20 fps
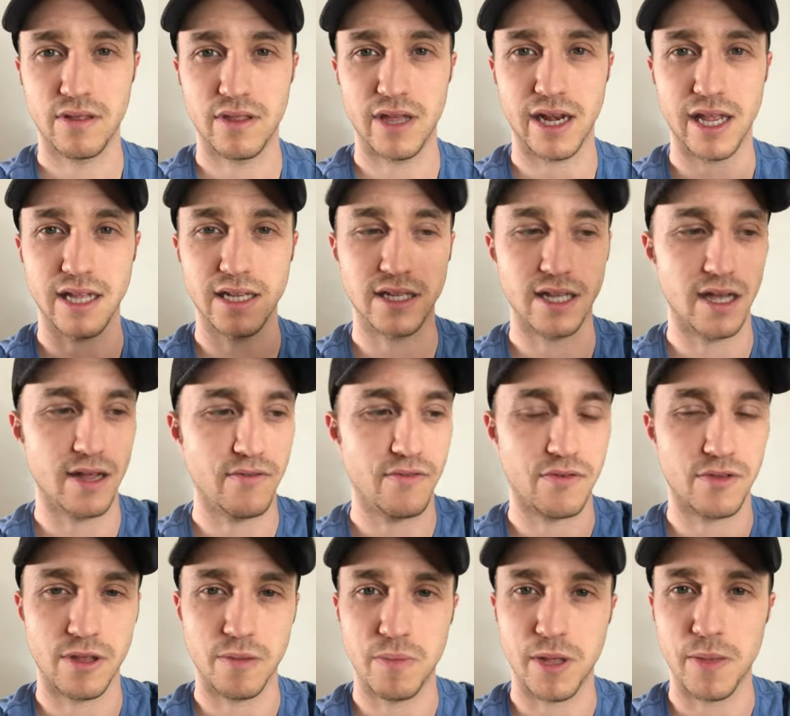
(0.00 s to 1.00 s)
than He did
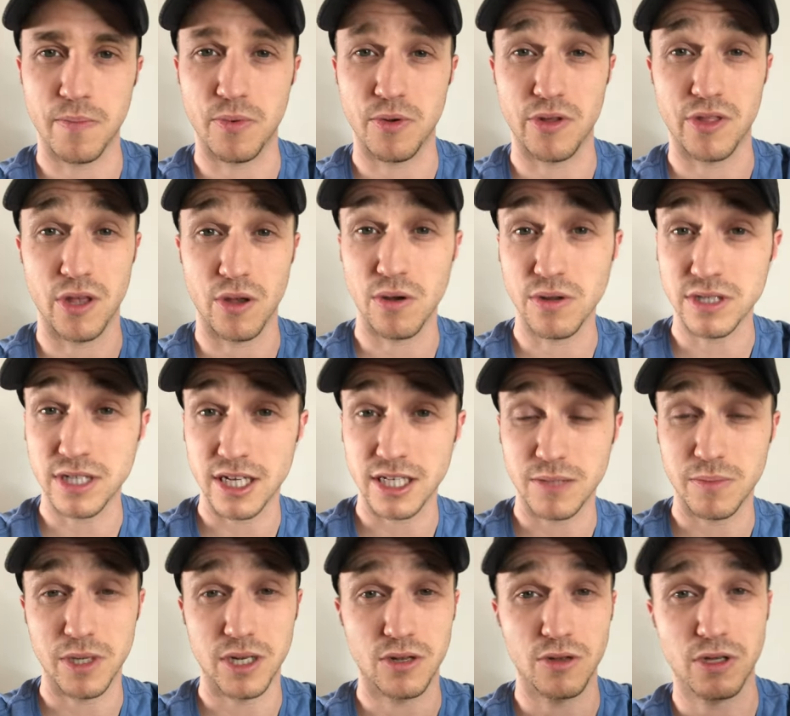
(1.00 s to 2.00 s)
for the people in the Old
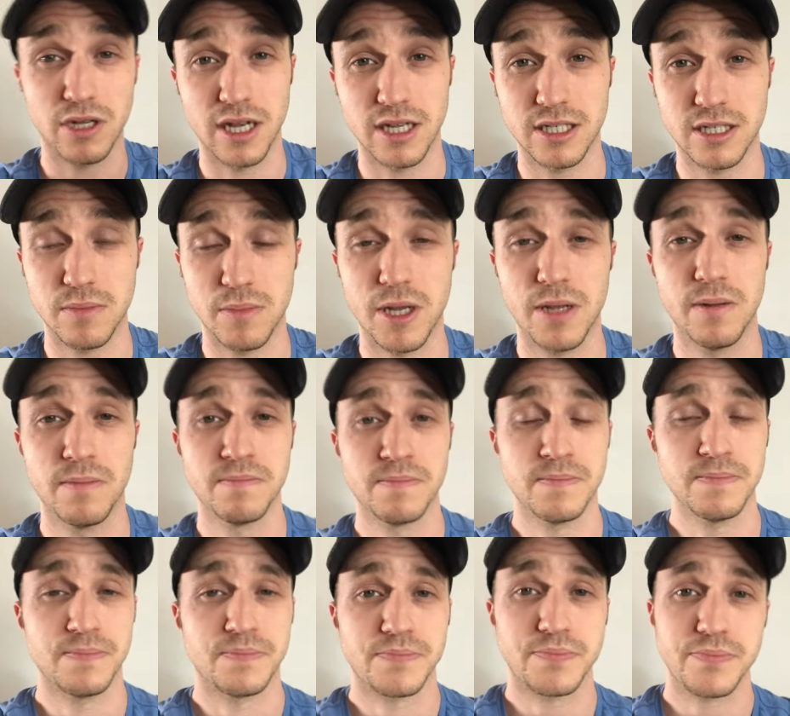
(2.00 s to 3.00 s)
Testament, New Testament,
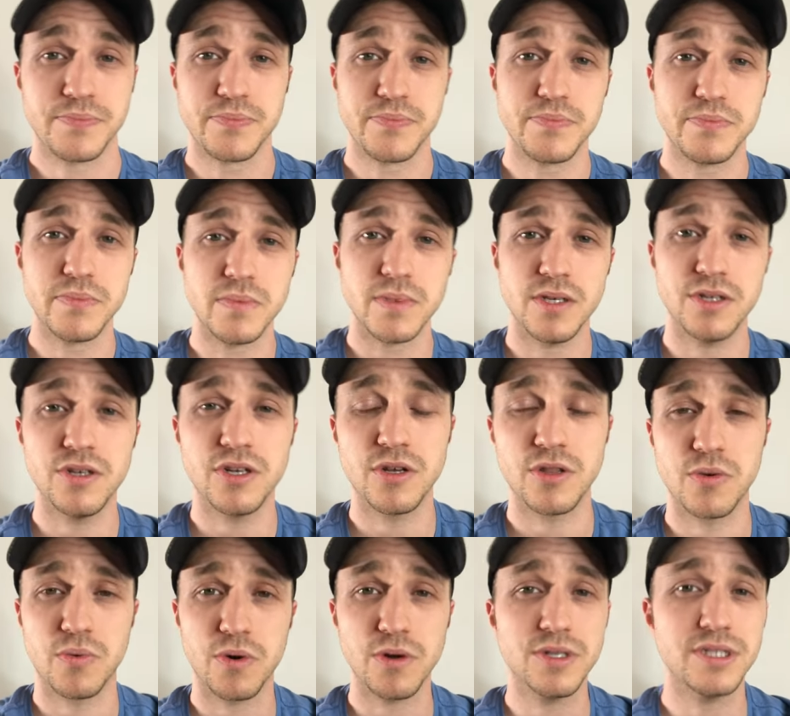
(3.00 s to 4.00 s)
you know,
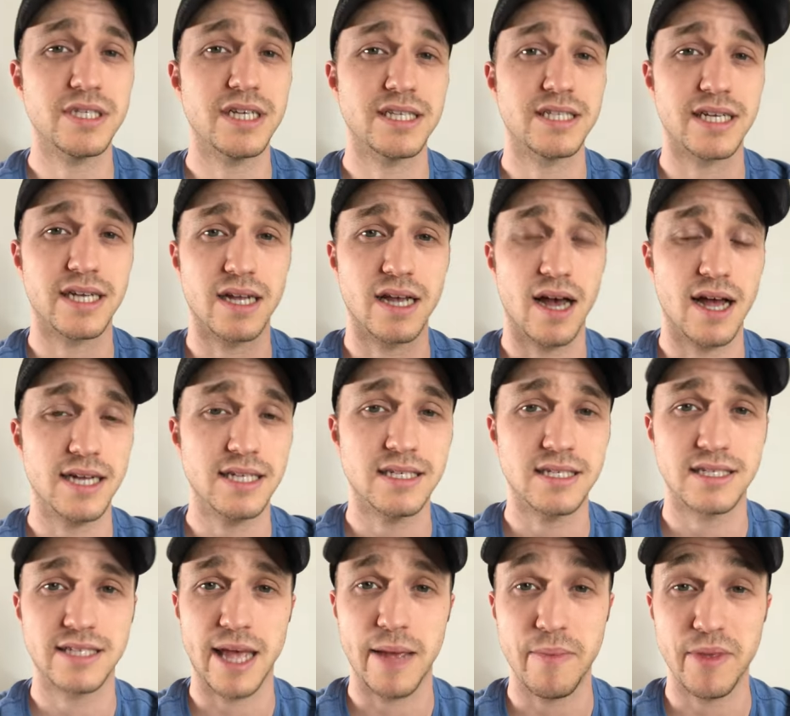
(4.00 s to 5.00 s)
the word says that God is the
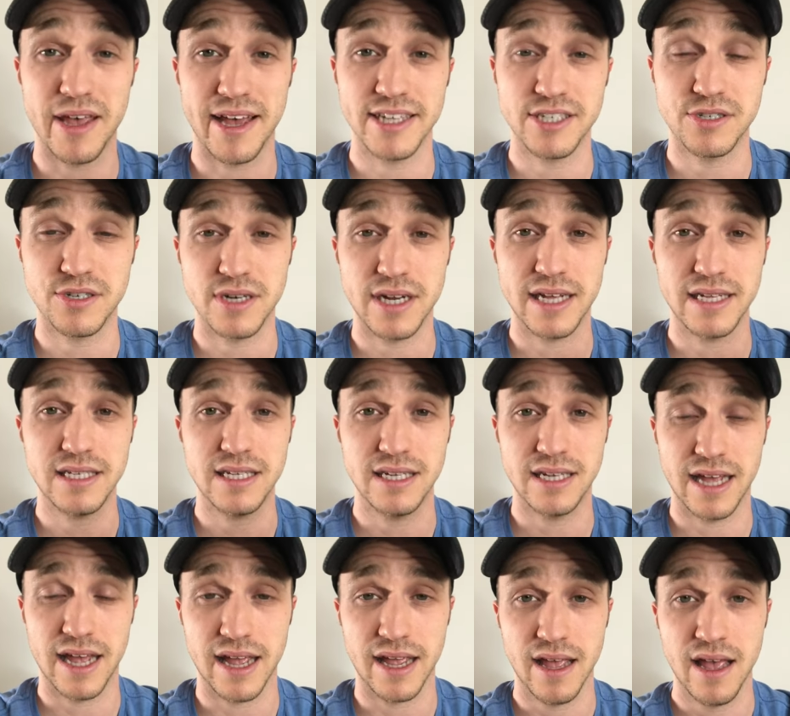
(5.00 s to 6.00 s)
same yesterday,
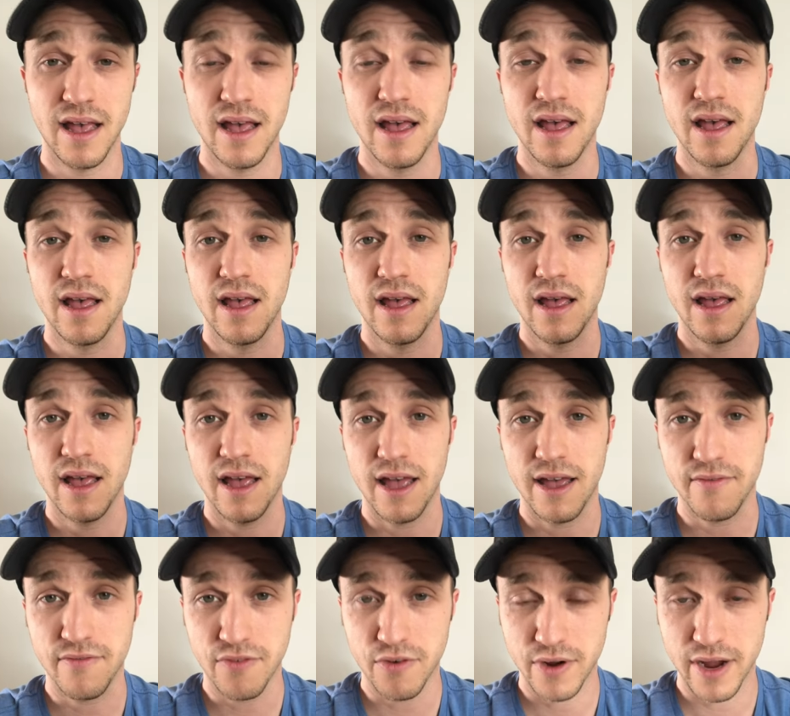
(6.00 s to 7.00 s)
today,
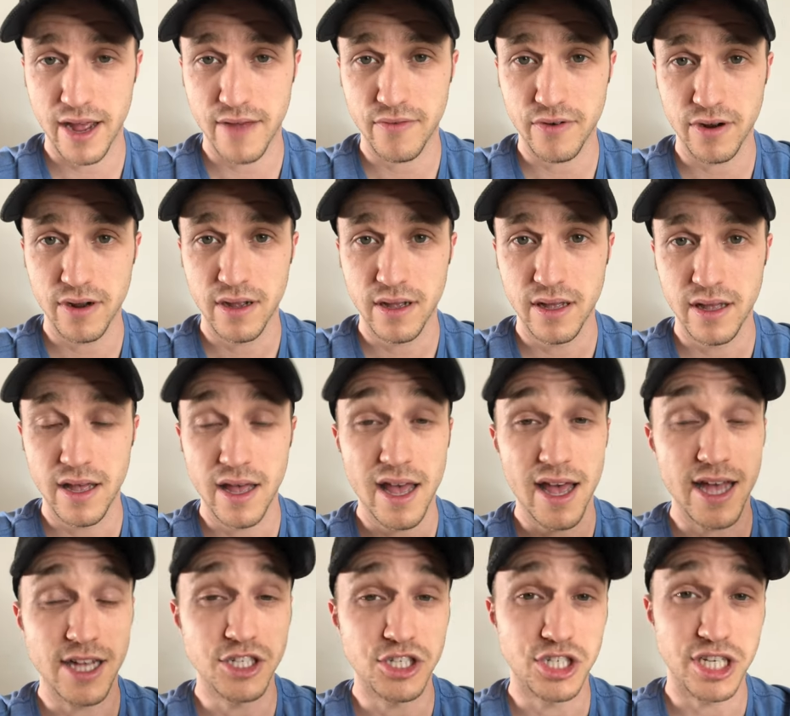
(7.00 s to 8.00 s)
and forever.
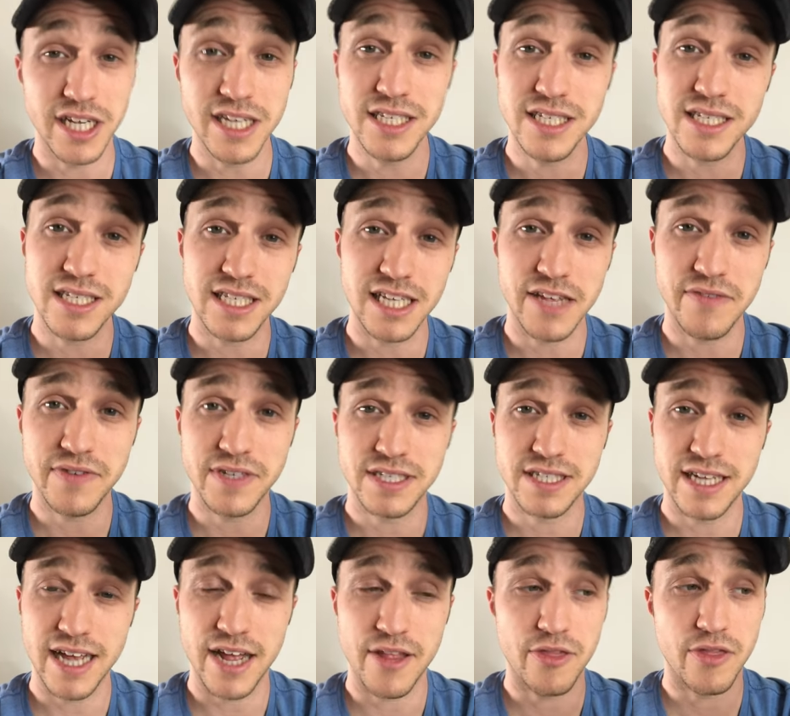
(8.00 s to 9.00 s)
And Jesus even
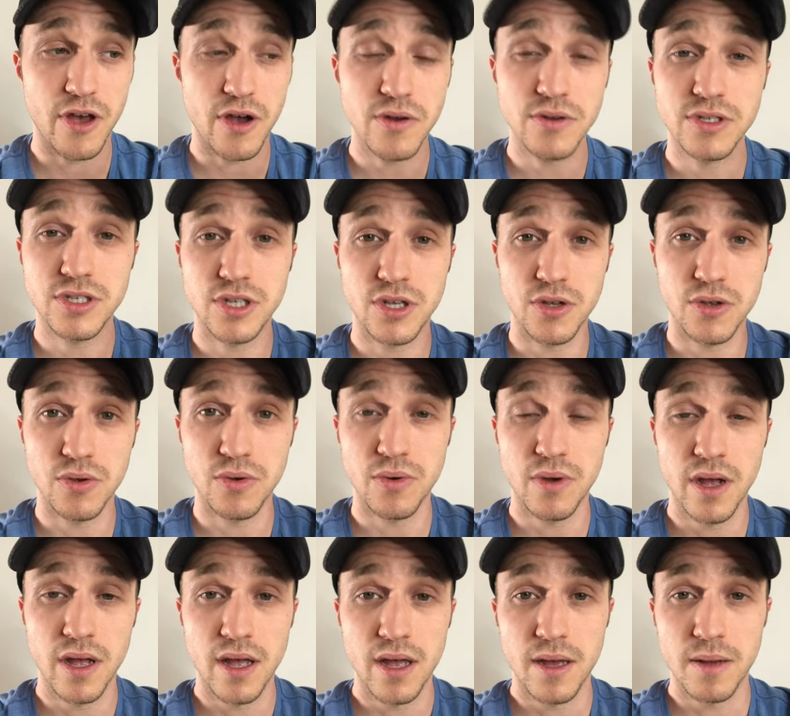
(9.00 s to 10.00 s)
said, Those
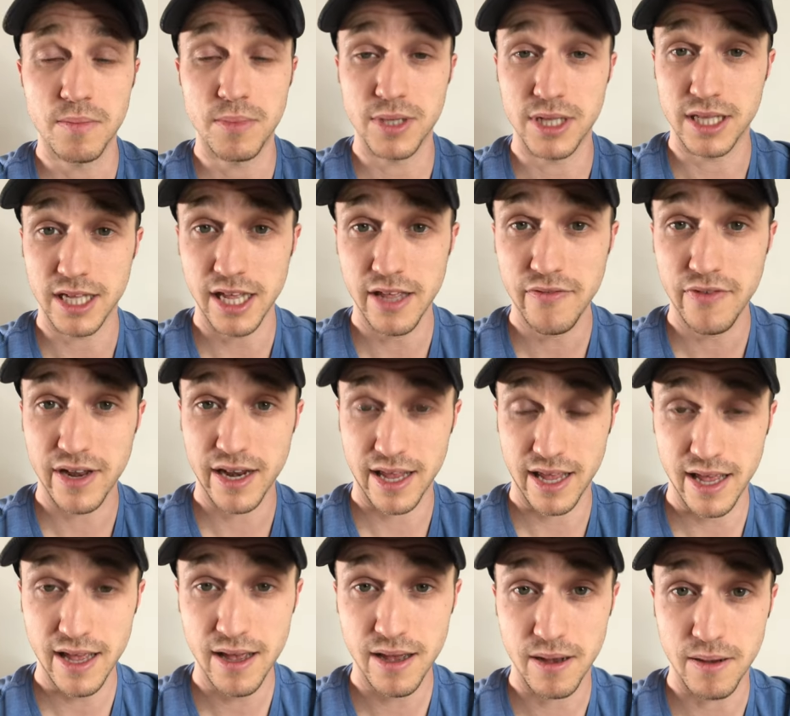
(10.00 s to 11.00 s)
who believe in
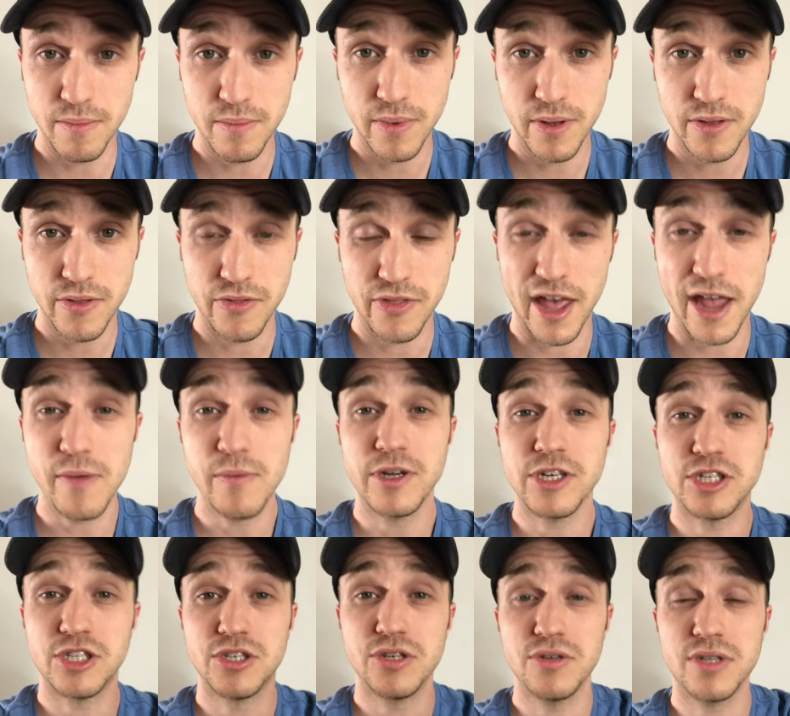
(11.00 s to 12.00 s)
him, they
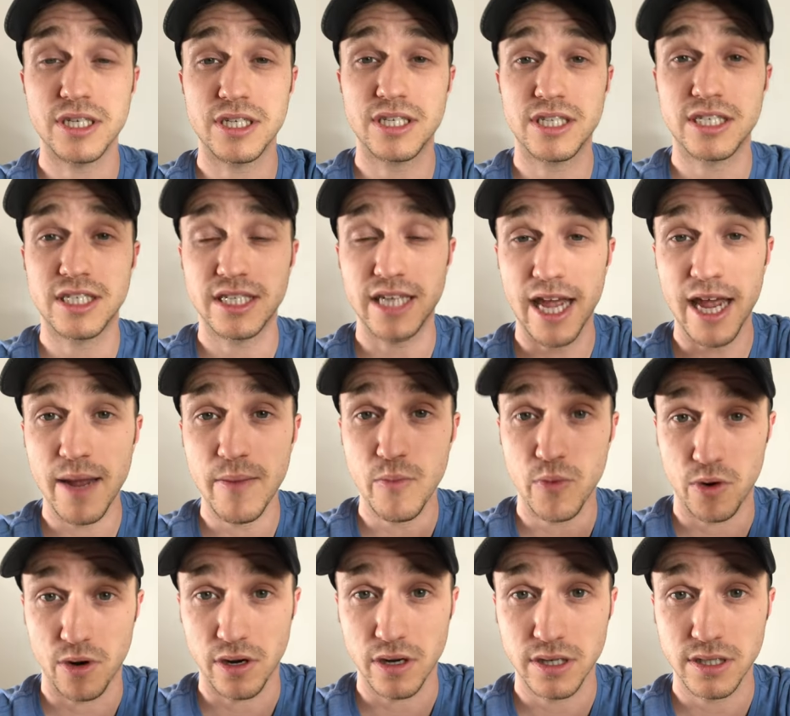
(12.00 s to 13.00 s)
would do the same
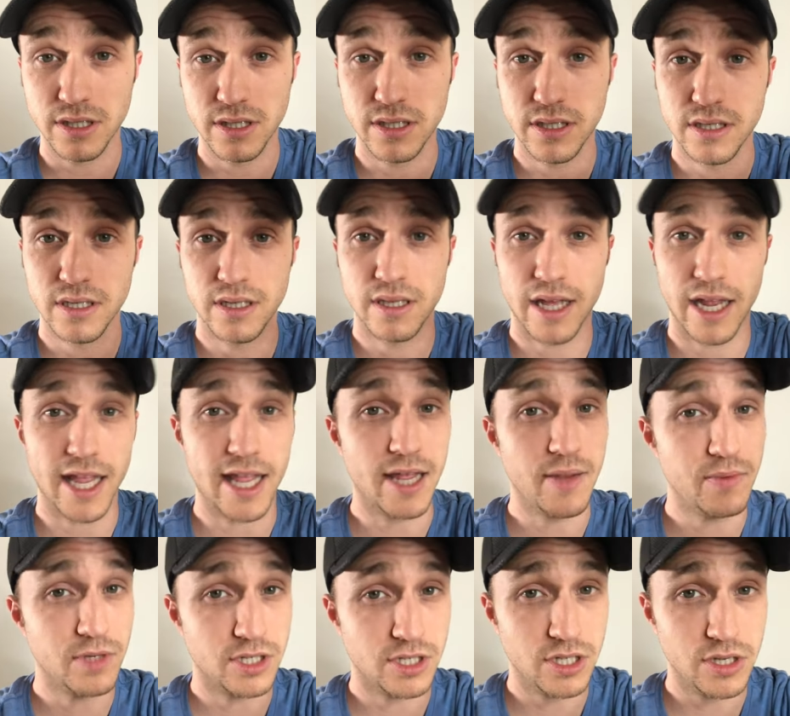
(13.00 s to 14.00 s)
works that he
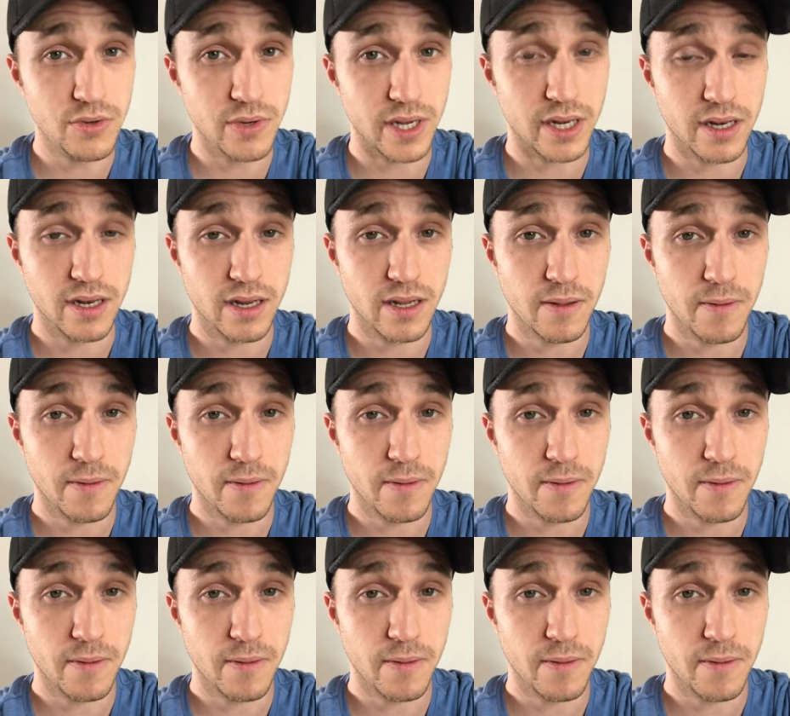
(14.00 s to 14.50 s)
was doing.